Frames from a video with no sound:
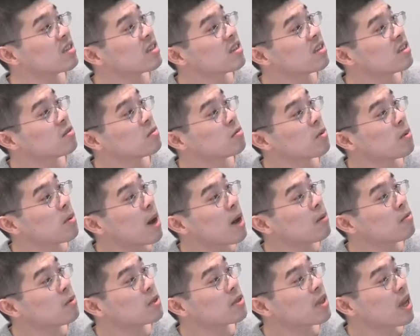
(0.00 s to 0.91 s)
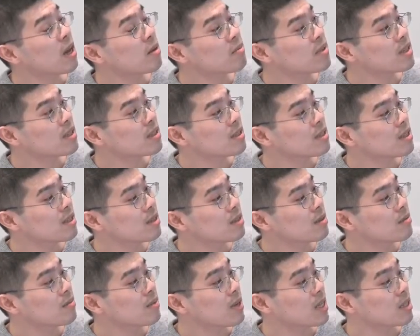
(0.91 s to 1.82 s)
theorem 1 won't happen.
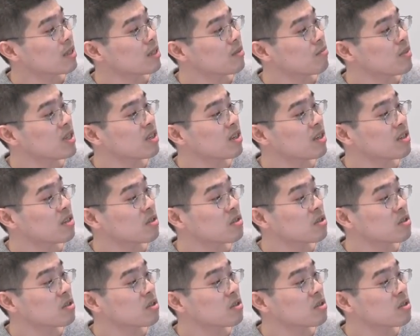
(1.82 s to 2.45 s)
But the bidder is